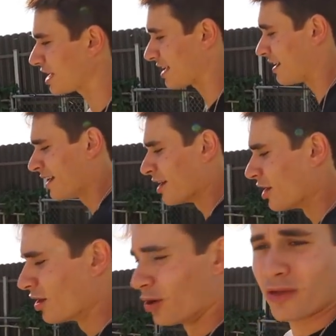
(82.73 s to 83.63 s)
can.
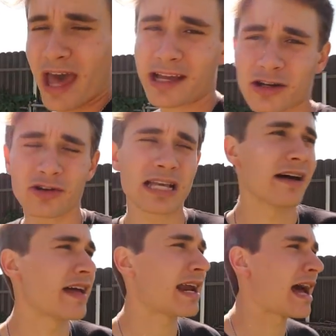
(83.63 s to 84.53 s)
Who the heck knows how
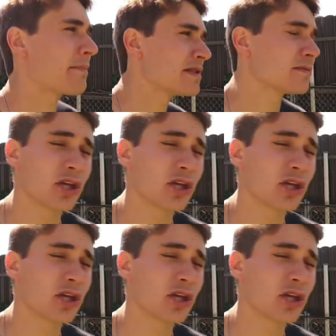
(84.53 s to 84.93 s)
that happens?